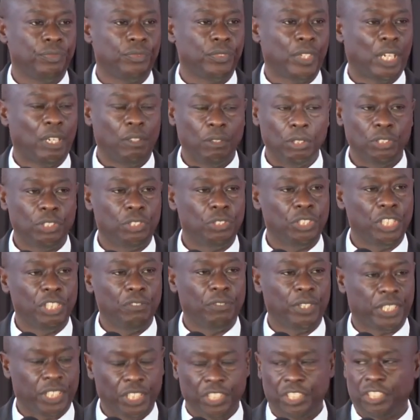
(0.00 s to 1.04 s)
I want to give
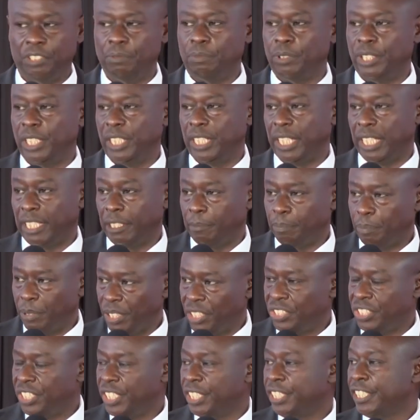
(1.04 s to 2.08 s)
a testimony that the
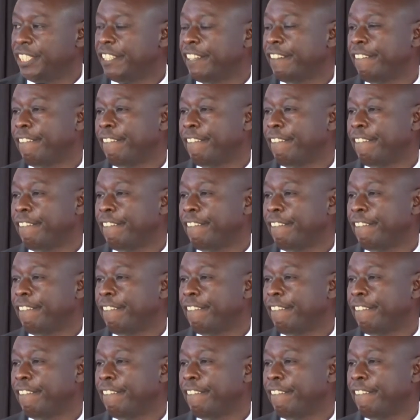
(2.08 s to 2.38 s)
president